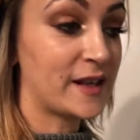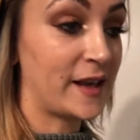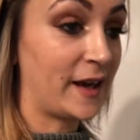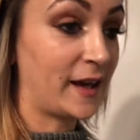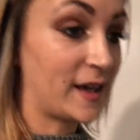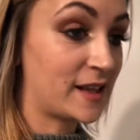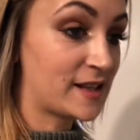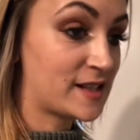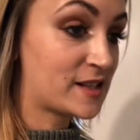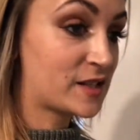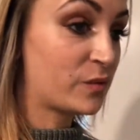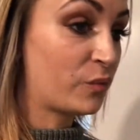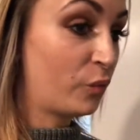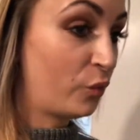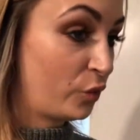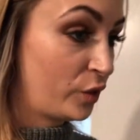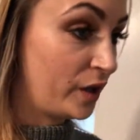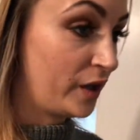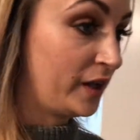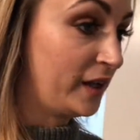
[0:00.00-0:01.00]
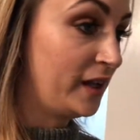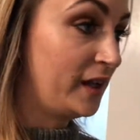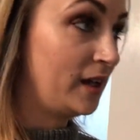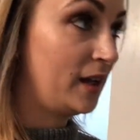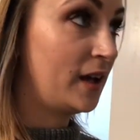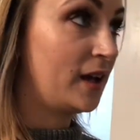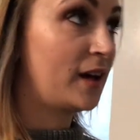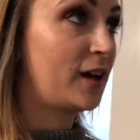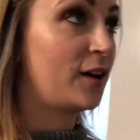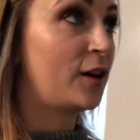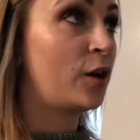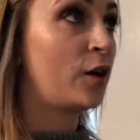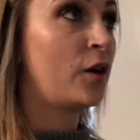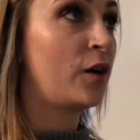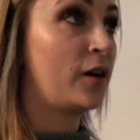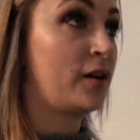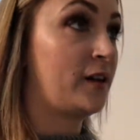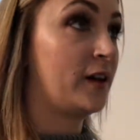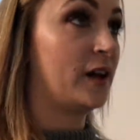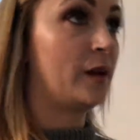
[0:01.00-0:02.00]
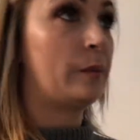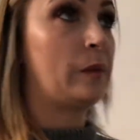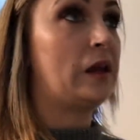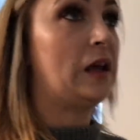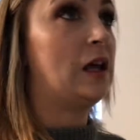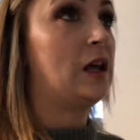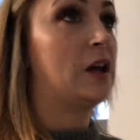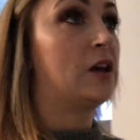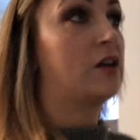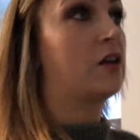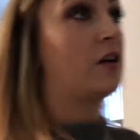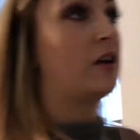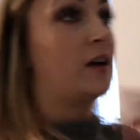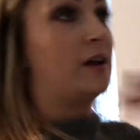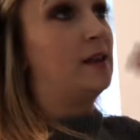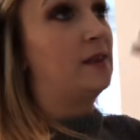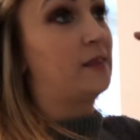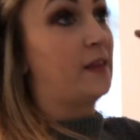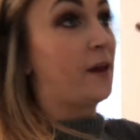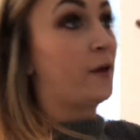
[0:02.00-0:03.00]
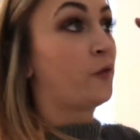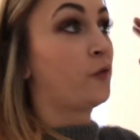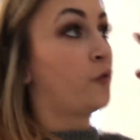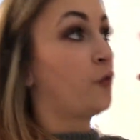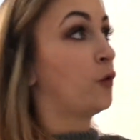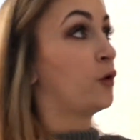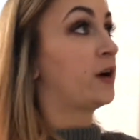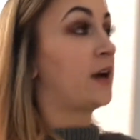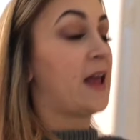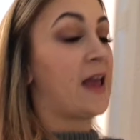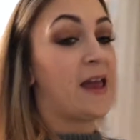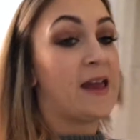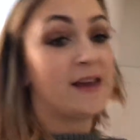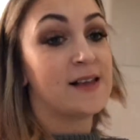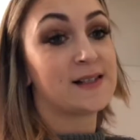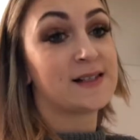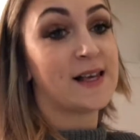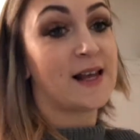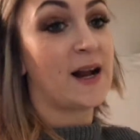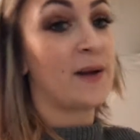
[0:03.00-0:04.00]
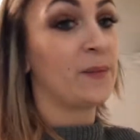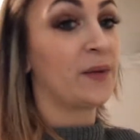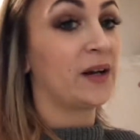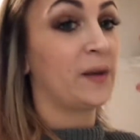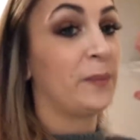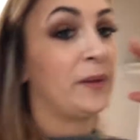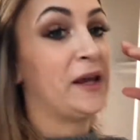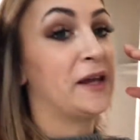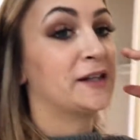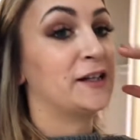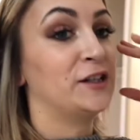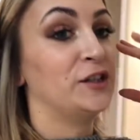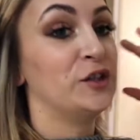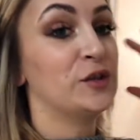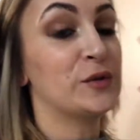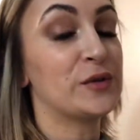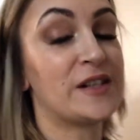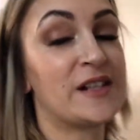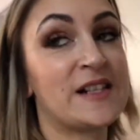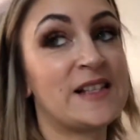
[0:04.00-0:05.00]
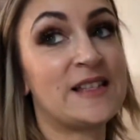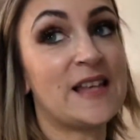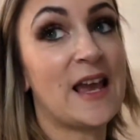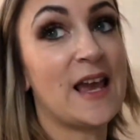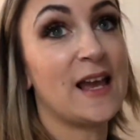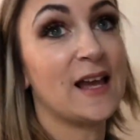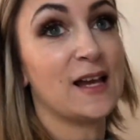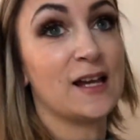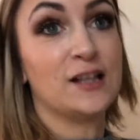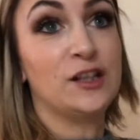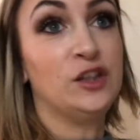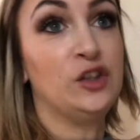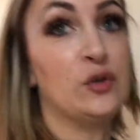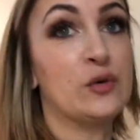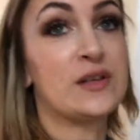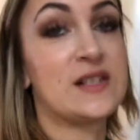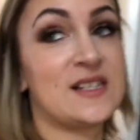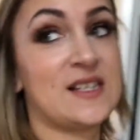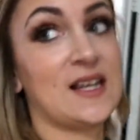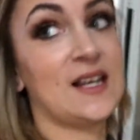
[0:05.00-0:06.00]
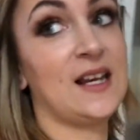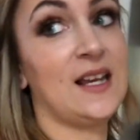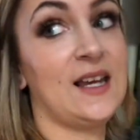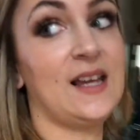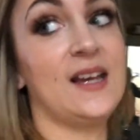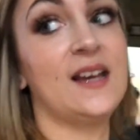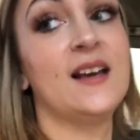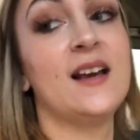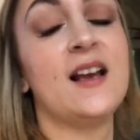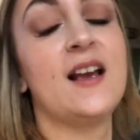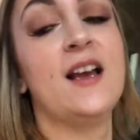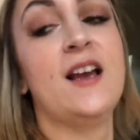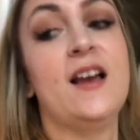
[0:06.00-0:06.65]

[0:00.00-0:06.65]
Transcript: Like, it's really gonna be here in like four days that I'm gonna be in a new state, a new city,